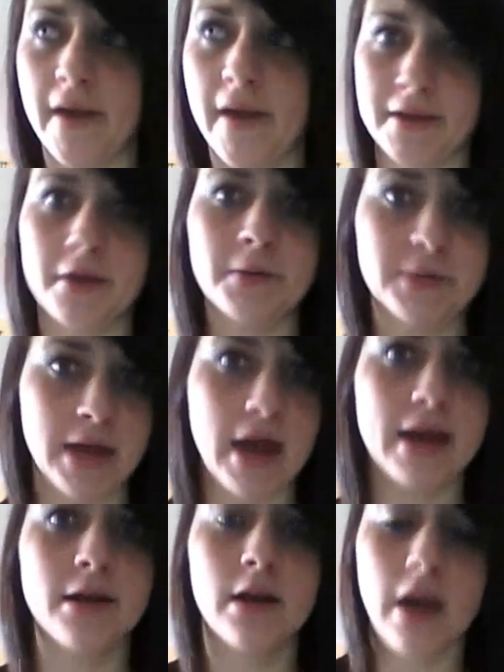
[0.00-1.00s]
I can go
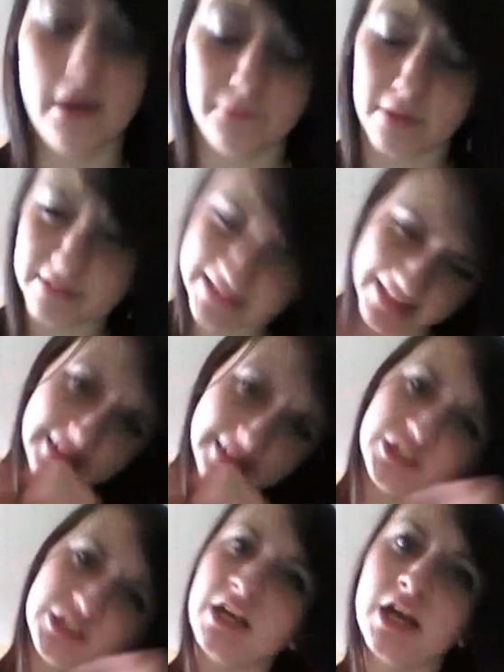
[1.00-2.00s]
die. I'm like,
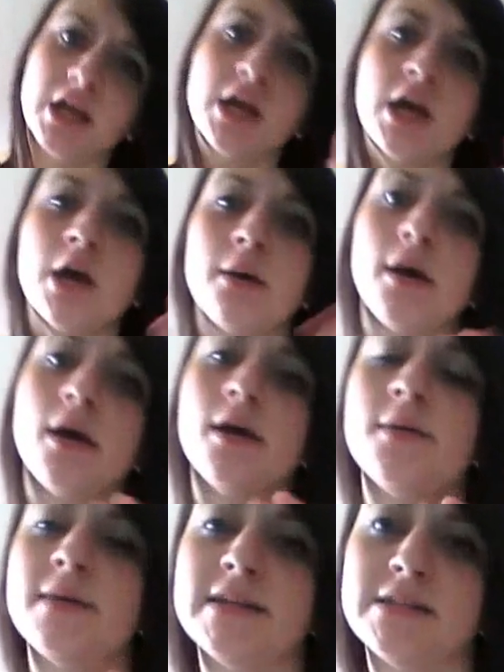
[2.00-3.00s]
just
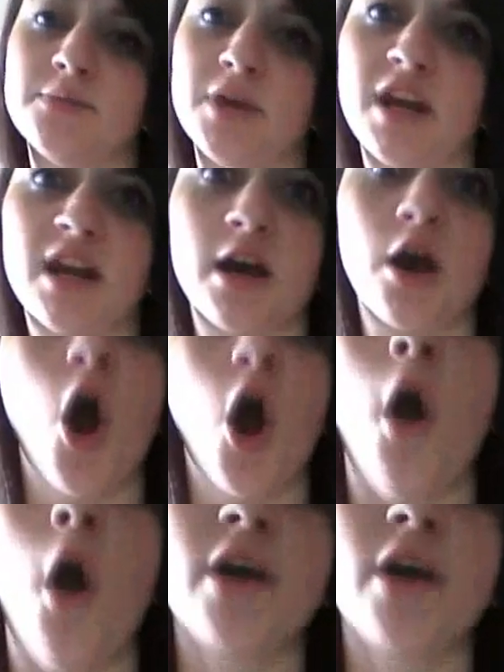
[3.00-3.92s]
me and Sabrina are